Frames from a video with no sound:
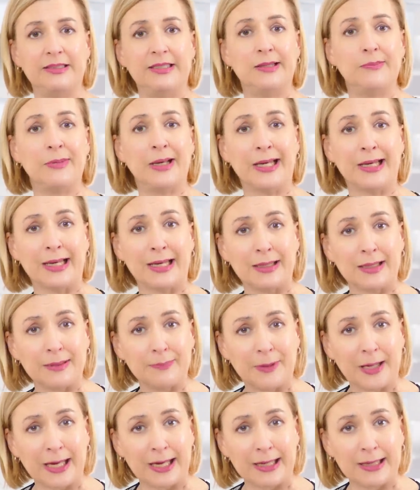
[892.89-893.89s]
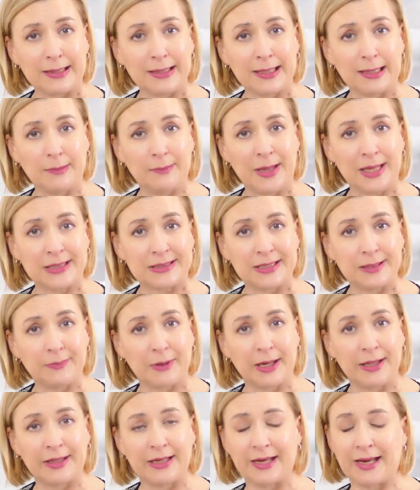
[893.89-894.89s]
You may end up getting a little messy
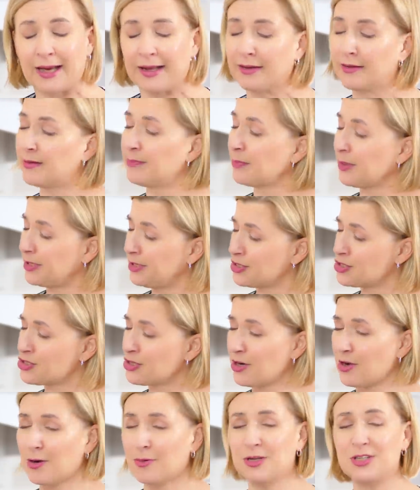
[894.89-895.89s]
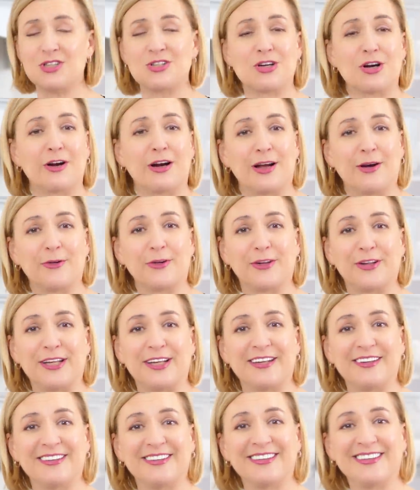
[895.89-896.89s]
by the end, but you should always start out
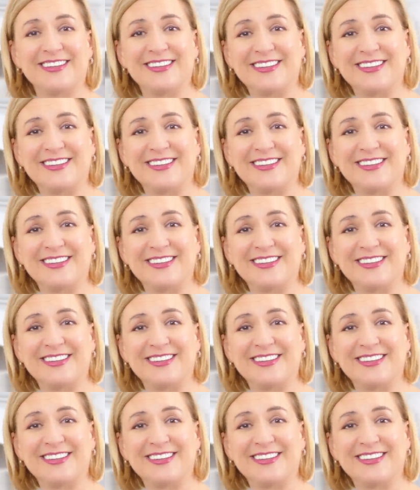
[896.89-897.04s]
clean.